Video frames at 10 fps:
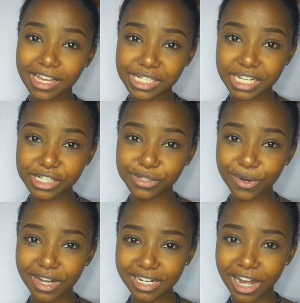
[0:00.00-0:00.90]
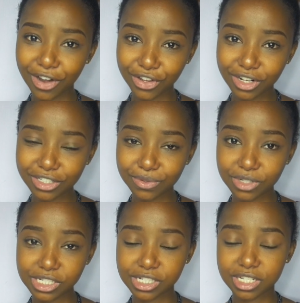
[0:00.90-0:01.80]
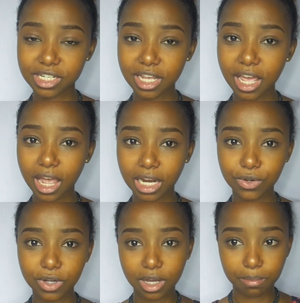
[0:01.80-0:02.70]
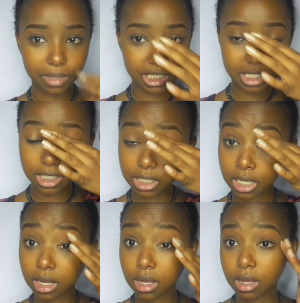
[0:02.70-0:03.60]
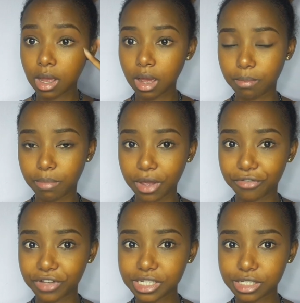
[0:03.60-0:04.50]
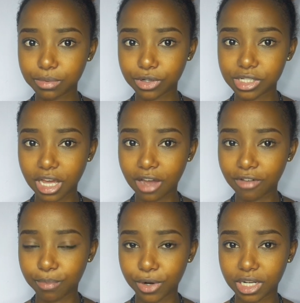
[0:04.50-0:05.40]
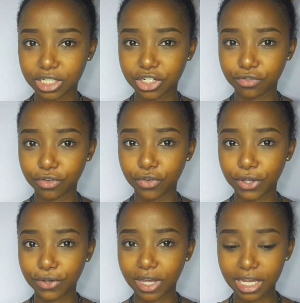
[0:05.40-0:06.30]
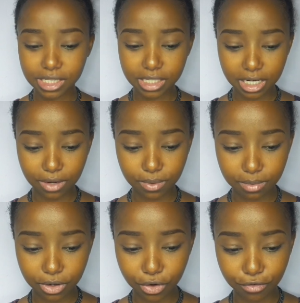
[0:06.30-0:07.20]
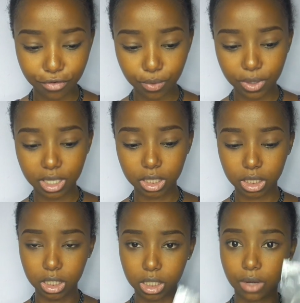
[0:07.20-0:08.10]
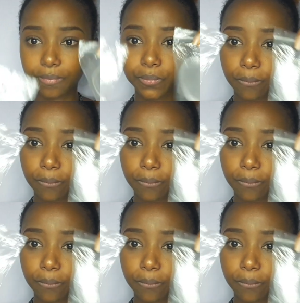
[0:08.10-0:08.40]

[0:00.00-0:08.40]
Hey Slay Squad, how y'all doing? So today I look a bit barefaced because I have a product review for you guys, and I will be reviewing the